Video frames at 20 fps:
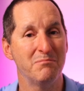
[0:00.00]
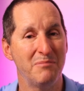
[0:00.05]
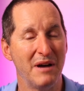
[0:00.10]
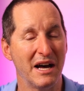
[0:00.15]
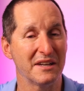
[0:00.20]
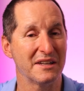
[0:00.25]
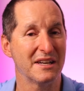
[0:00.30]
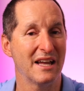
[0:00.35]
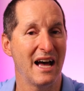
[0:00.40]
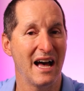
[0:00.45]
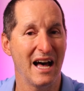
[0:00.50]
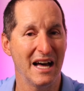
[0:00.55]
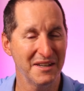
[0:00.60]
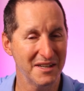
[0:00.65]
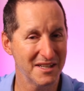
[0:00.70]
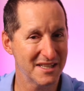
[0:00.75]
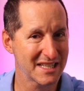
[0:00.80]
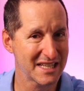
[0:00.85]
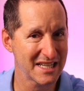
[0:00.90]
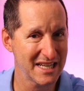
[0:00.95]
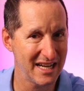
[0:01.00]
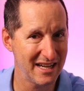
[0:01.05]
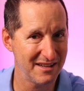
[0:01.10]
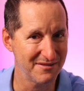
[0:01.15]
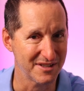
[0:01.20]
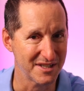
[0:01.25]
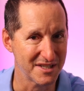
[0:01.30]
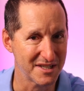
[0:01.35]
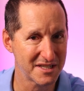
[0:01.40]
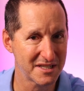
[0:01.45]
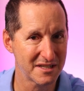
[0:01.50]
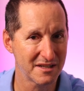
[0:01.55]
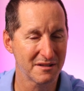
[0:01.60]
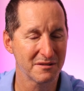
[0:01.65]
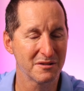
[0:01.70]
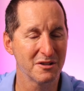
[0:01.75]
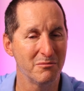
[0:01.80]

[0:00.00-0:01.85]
but under the covers,